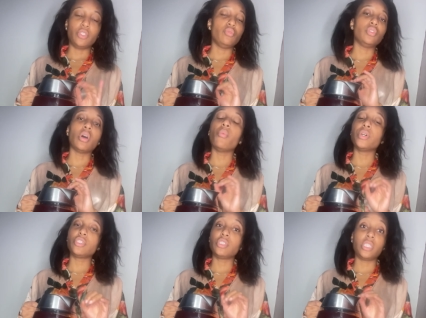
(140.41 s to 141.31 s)
You don't
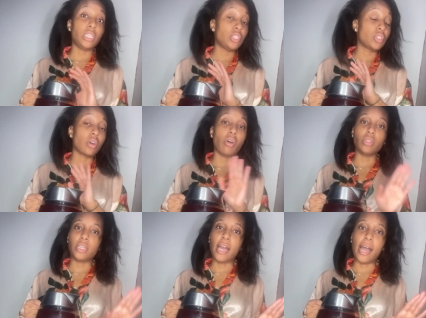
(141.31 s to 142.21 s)
want your tea
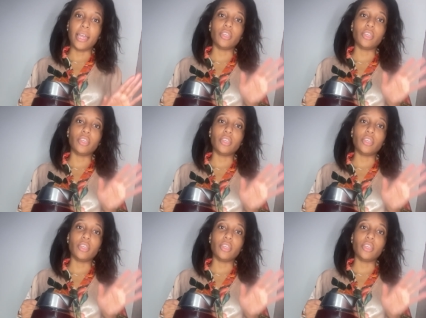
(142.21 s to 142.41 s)
scalding hot.